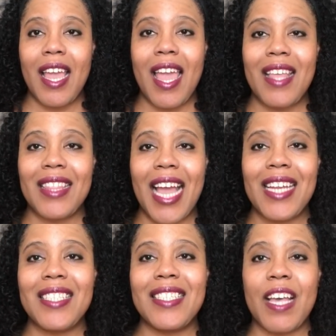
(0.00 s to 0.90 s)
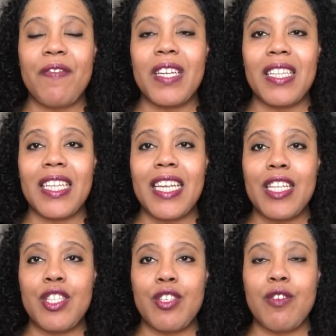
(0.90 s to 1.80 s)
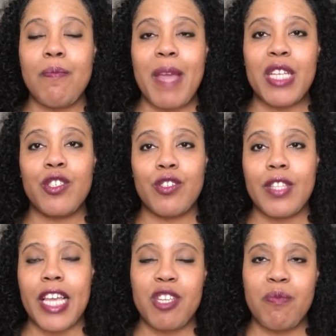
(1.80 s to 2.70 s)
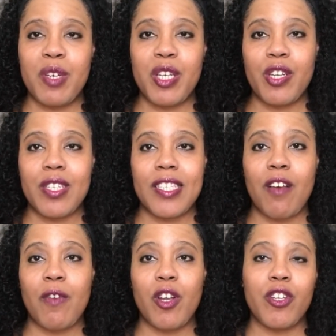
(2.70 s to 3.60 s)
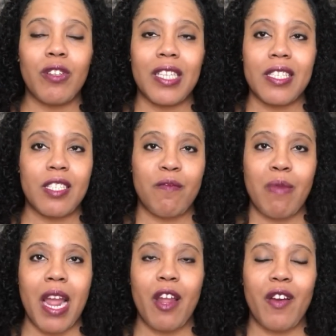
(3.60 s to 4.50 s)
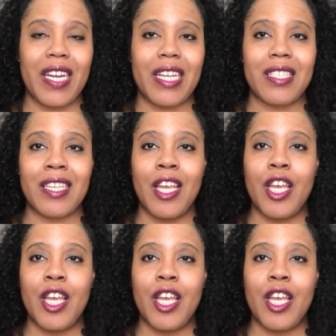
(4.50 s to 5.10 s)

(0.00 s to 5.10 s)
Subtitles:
And that is definitely to make sure that you put yourself on your list of priorities.